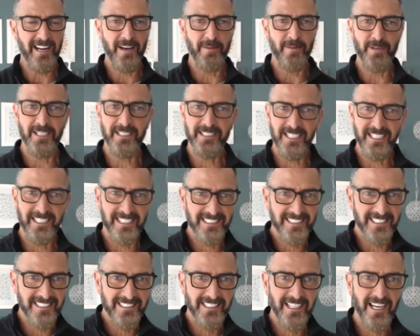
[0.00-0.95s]
I mean, it's like this
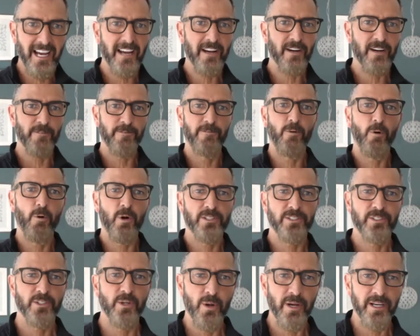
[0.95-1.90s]
entire force
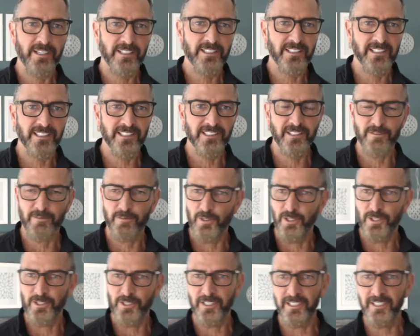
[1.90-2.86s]
going to this
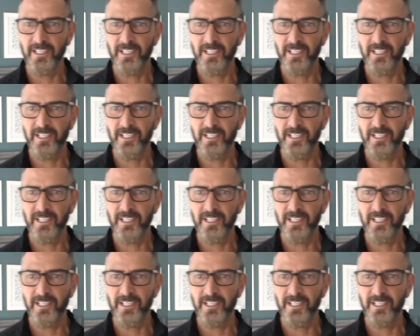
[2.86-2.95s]
conversion.